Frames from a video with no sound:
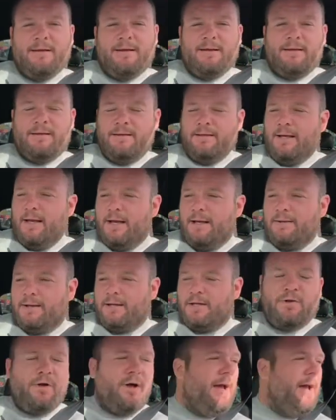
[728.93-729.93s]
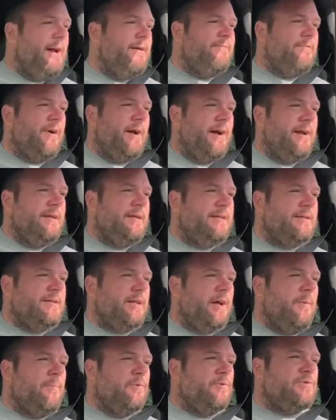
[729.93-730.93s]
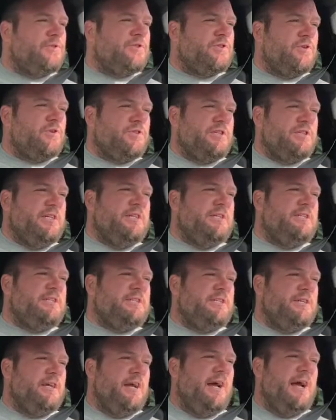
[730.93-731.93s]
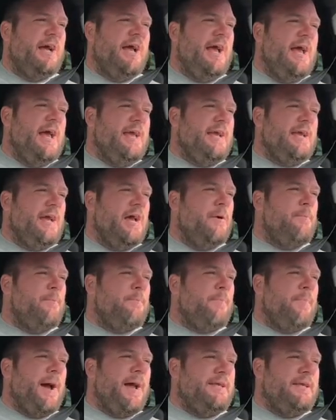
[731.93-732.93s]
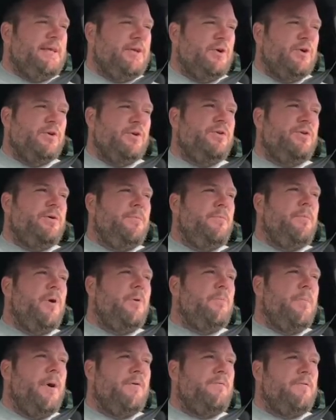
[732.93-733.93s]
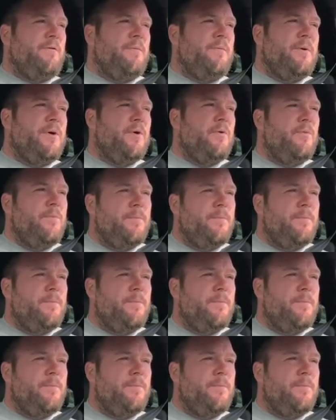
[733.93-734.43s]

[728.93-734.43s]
Yeah, can I have a double sausage, egg and bacon McMuffin meal?